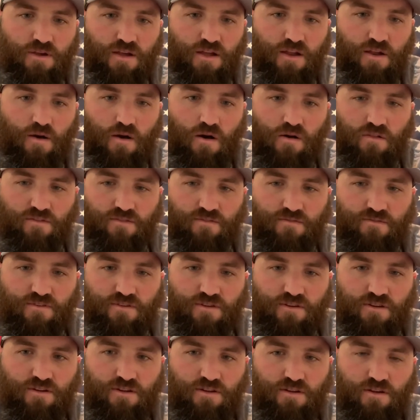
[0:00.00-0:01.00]

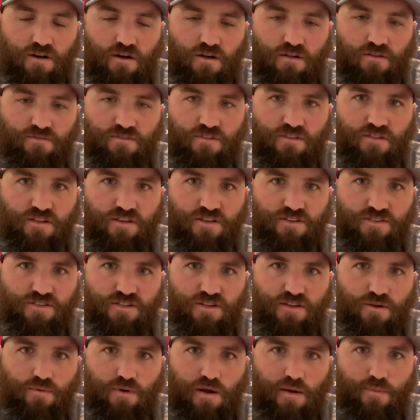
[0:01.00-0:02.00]
all the things
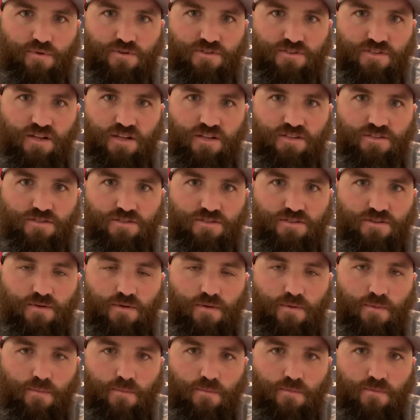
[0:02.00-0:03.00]
that it represents,
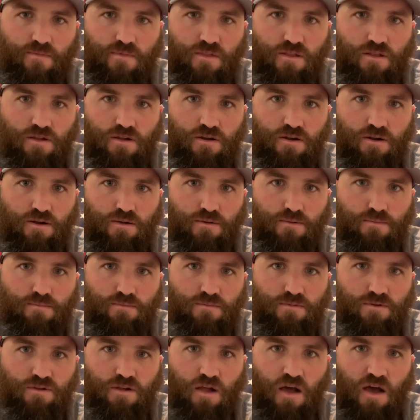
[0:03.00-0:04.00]

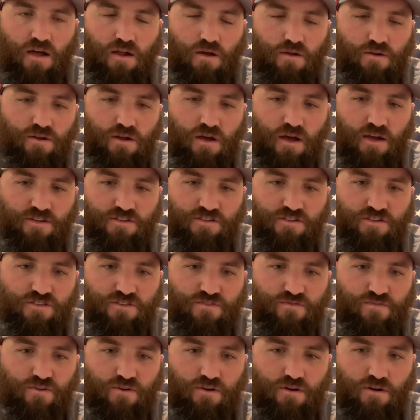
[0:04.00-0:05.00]
not just
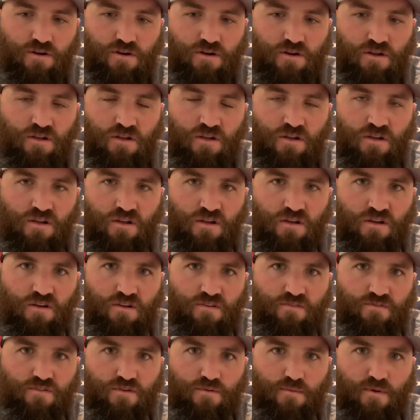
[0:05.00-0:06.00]
for
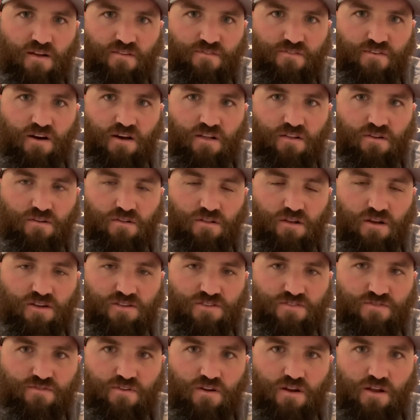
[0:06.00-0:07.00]
my
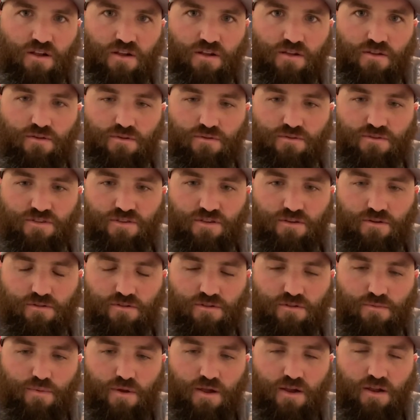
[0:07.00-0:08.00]
father-in-law's friend who's killed at
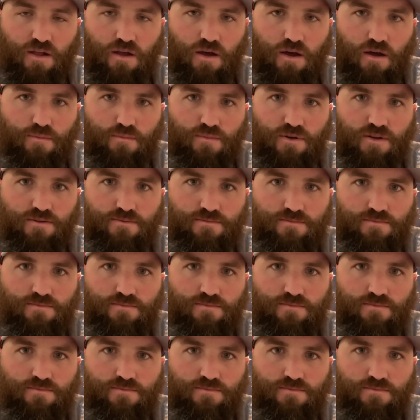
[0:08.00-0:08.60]
the Pentagon, but